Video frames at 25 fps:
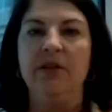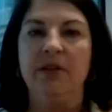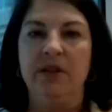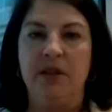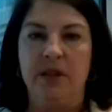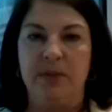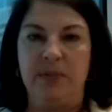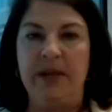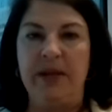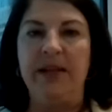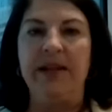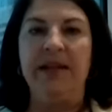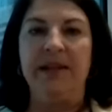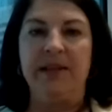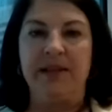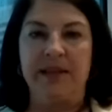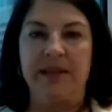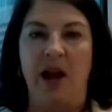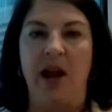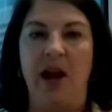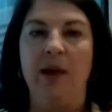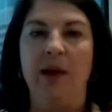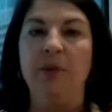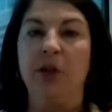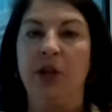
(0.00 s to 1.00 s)
to be it's
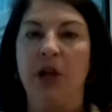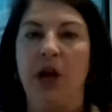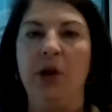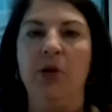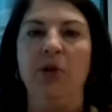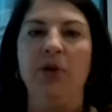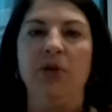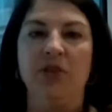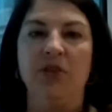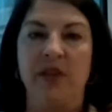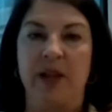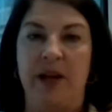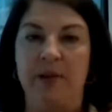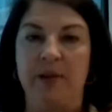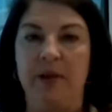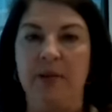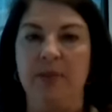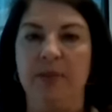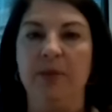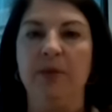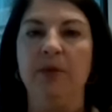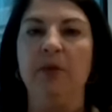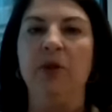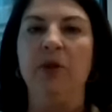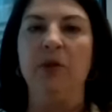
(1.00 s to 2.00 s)
time to go or it's time to
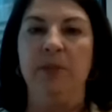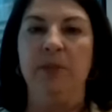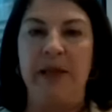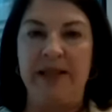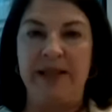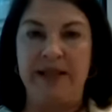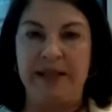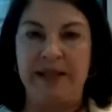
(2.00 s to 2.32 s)
be, to be